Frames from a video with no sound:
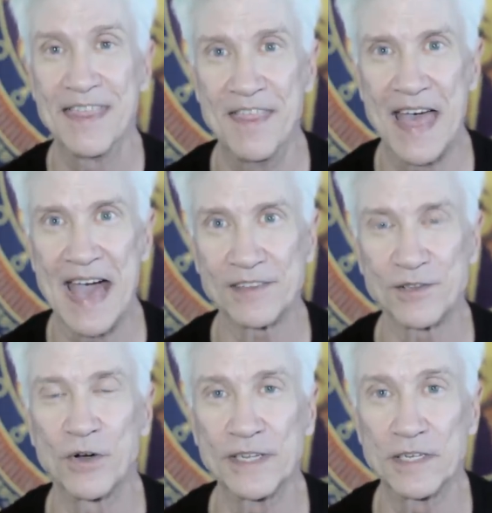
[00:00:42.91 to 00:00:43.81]

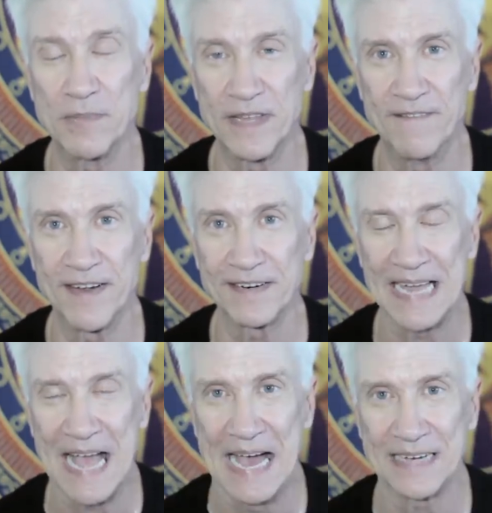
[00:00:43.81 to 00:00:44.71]
that's going to be
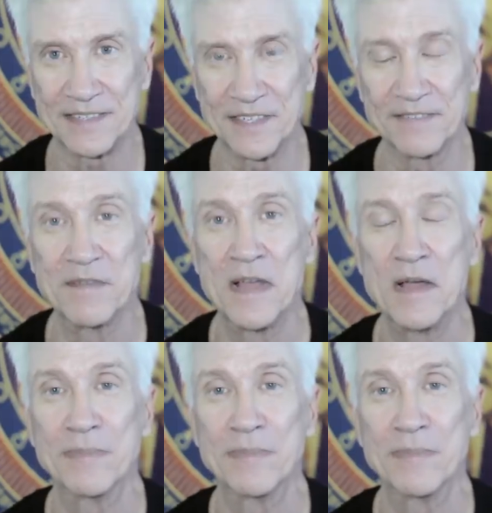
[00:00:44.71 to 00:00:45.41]
very active.